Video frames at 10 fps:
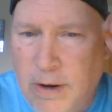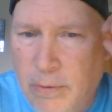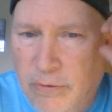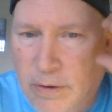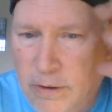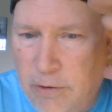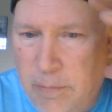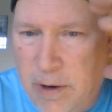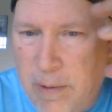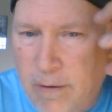knows a little
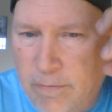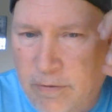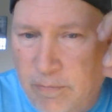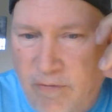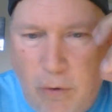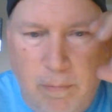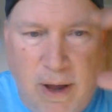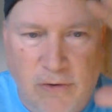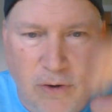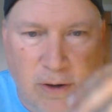bit about some folk
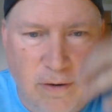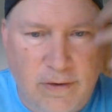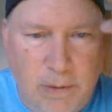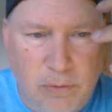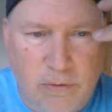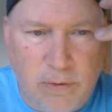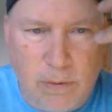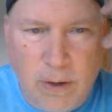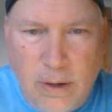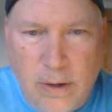magic and is able to
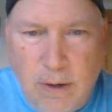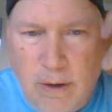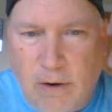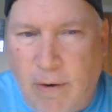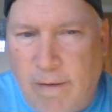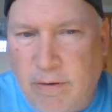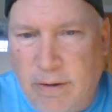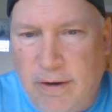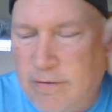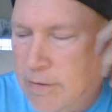craft at
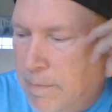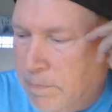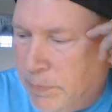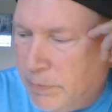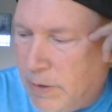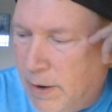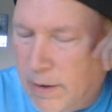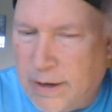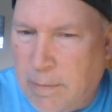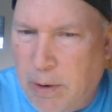least
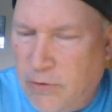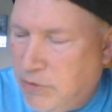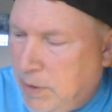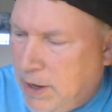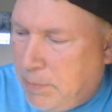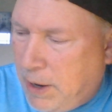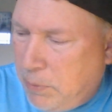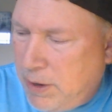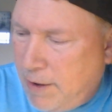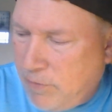like a potion. But I
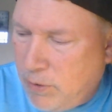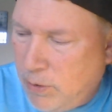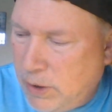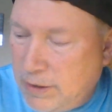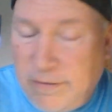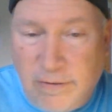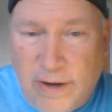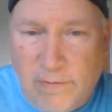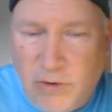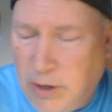would never, at least in
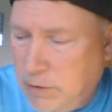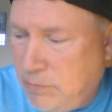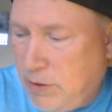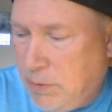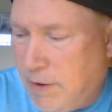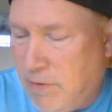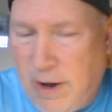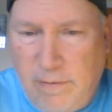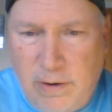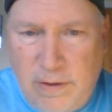Savage Kingdoms, I would never
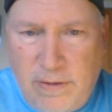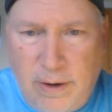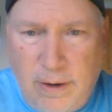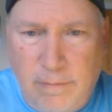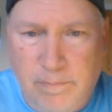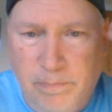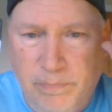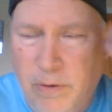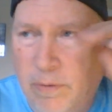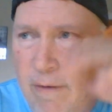have anything,
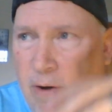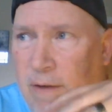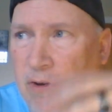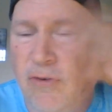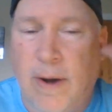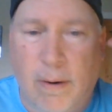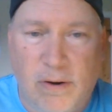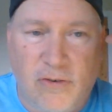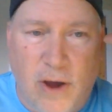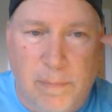never have a
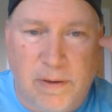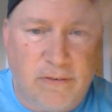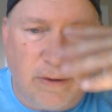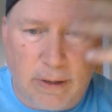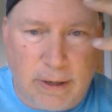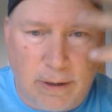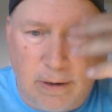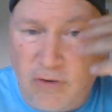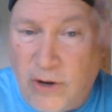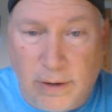generic shop that's selling an
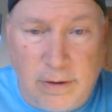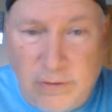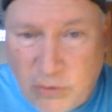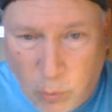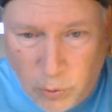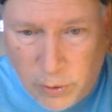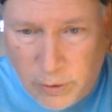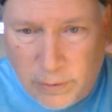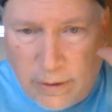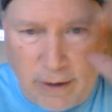enchanted sword,
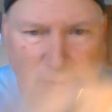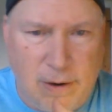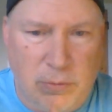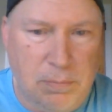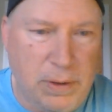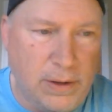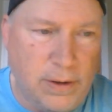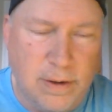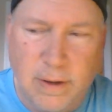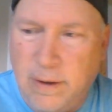or like that would be,